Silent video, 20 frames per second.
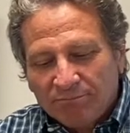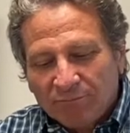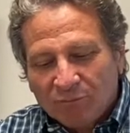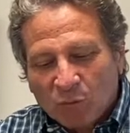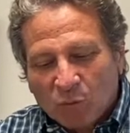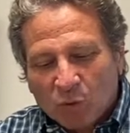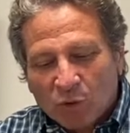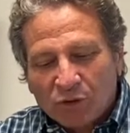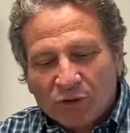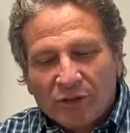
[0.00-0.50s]

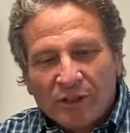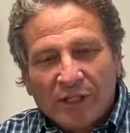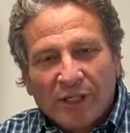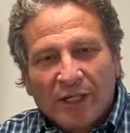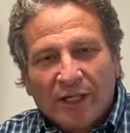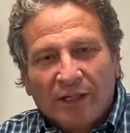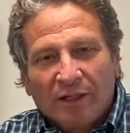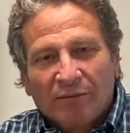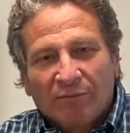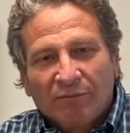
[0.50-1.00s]
Worse
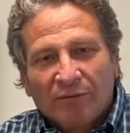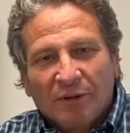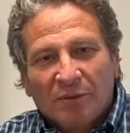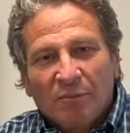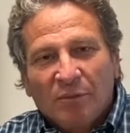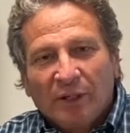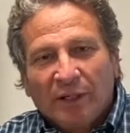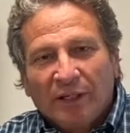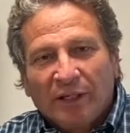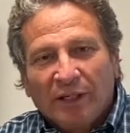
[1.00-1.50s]
yet, if
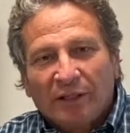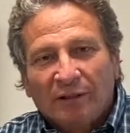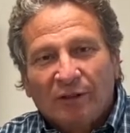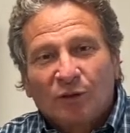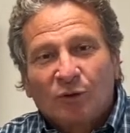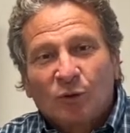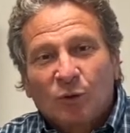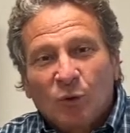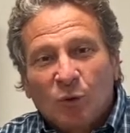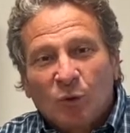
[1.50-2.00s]
somebody at the
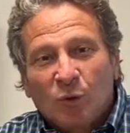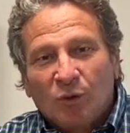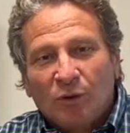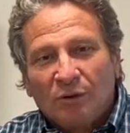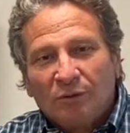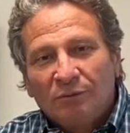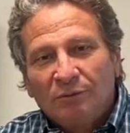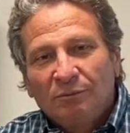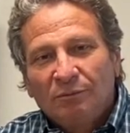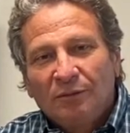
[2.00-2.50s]
school